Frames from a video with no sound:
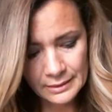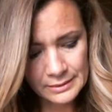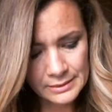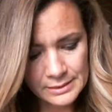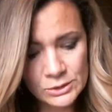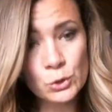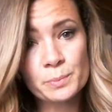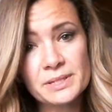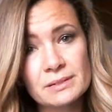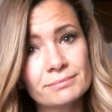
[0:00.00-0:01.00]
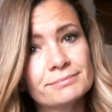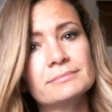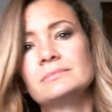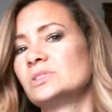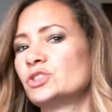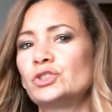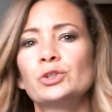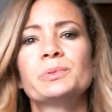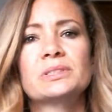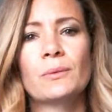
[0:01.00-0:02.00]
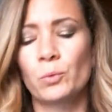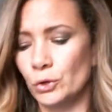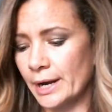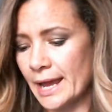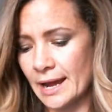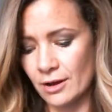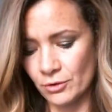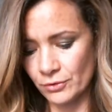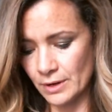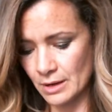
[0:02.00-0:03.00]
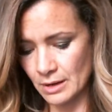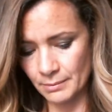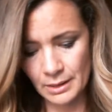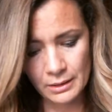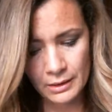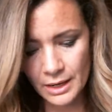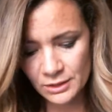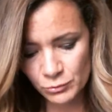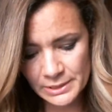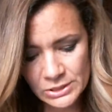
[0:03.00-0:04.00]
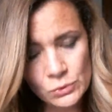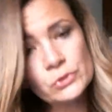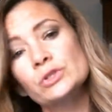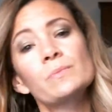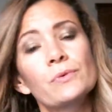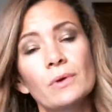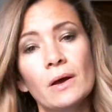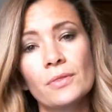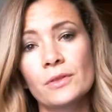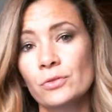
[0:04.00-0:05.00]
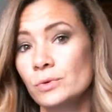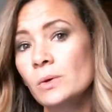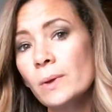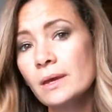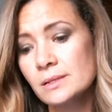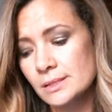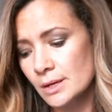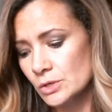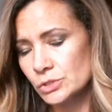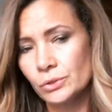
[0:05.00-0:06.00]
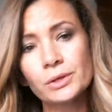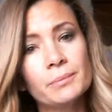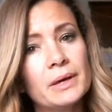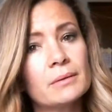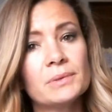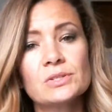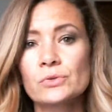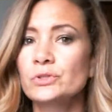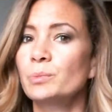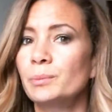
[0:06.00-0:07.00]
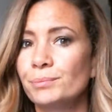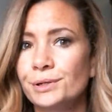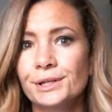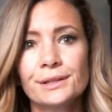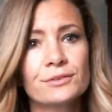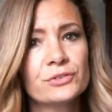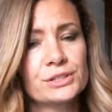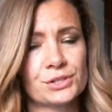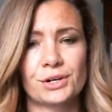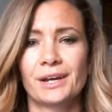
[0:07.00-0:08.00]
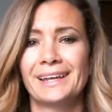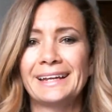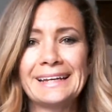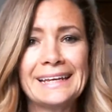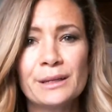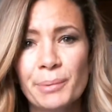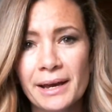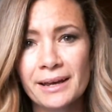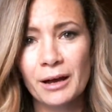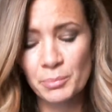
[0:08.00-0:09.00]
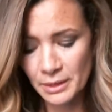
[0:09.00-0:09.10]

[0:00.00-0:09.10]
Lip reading: Soups. Soups, we're going to have a lot of miso soup throughout the 3 weeks, so you can make miso soup and put it in the freezer and heat it back up.